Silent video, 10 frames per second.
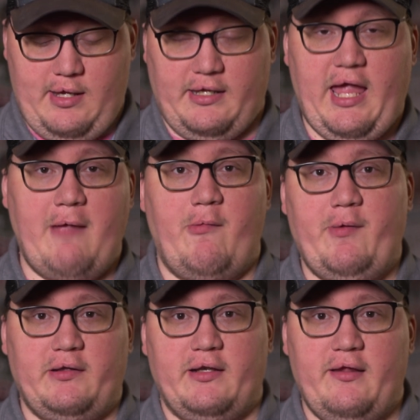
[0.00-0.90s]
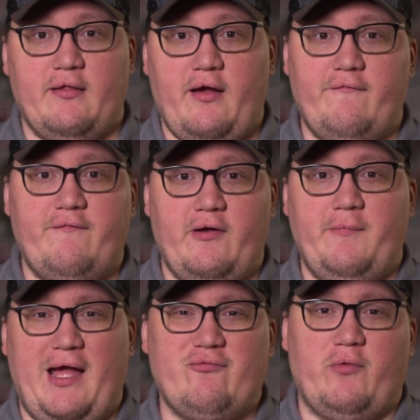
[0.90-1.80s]
capabilities of film,
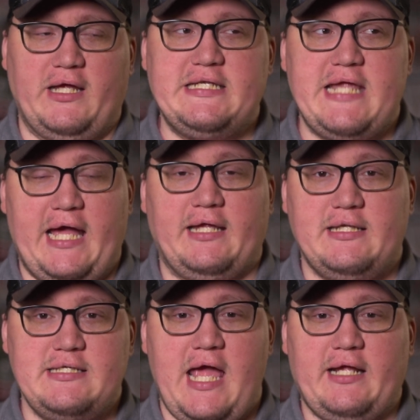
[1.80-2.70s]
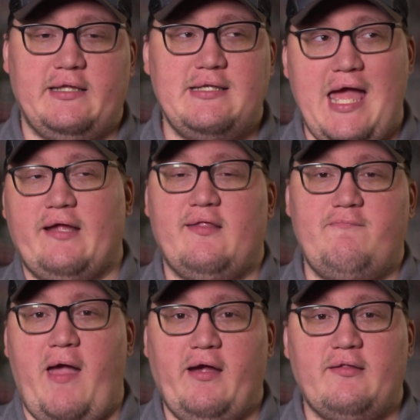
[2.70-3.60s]
the actual tech
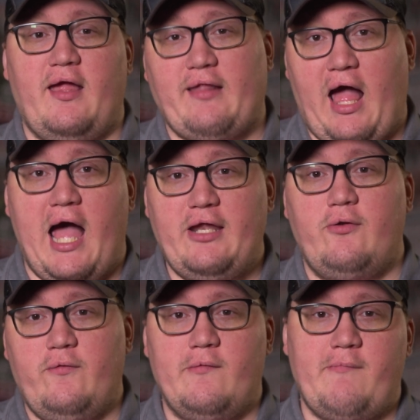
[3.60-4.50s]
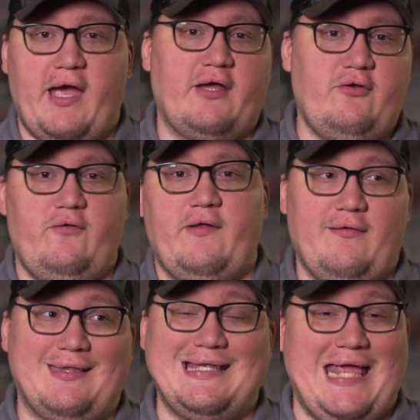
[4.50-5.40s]
specs as I knew them back in
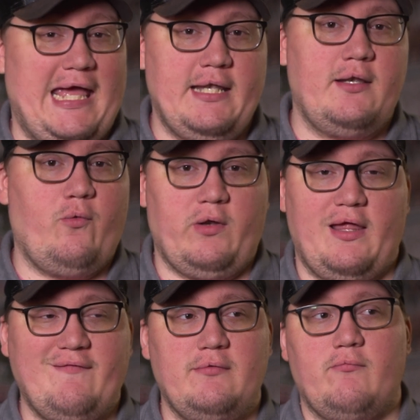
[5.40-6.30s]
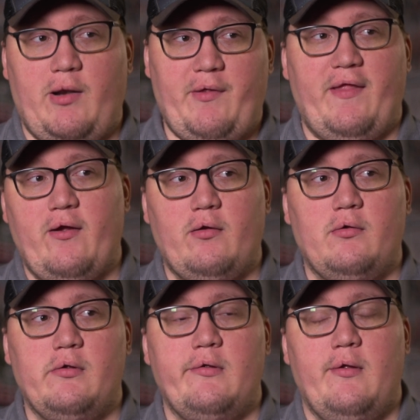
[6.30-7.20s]
2010 or 11, right around there.
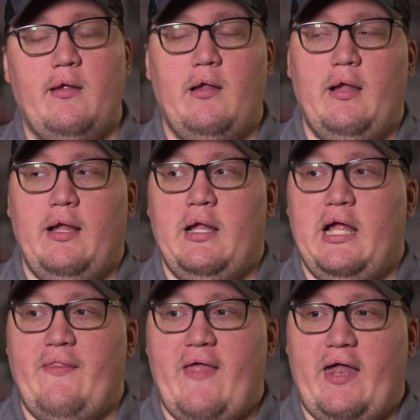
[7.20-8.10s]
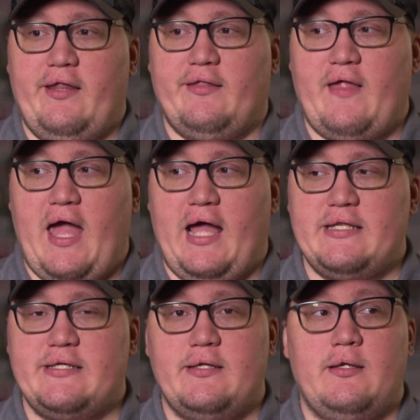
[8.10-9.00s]
And that is
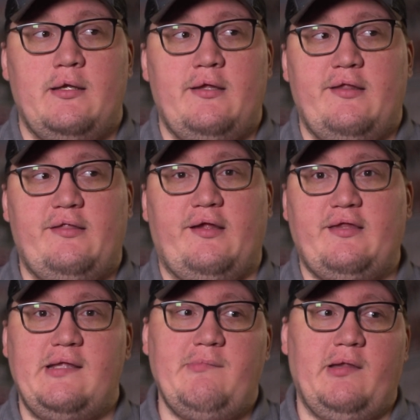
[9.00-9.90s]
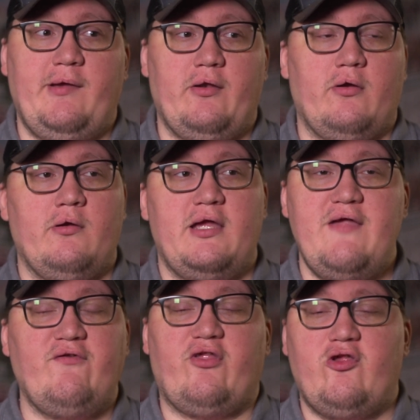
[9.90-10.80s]
that 16 millimeter,
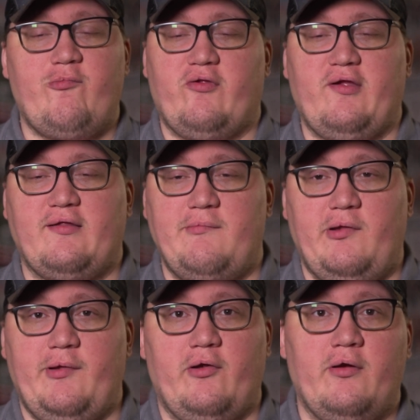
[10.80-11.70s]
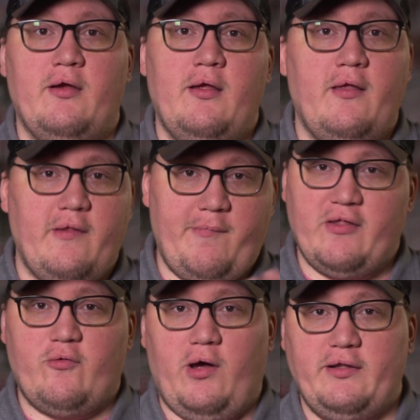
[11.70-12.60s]
even super 16 millimeter, the
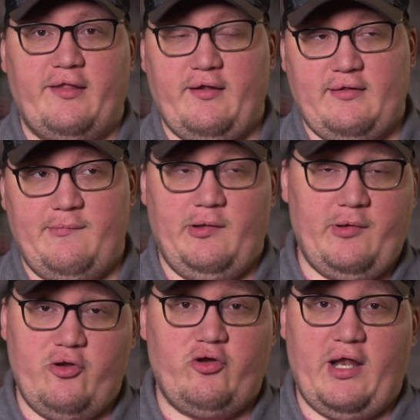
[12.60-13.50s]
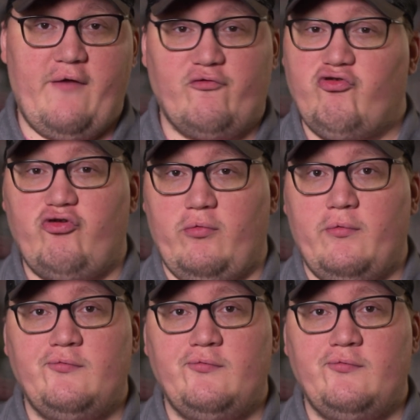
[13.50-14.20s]
best quality 16 millimeter you could ever shoot,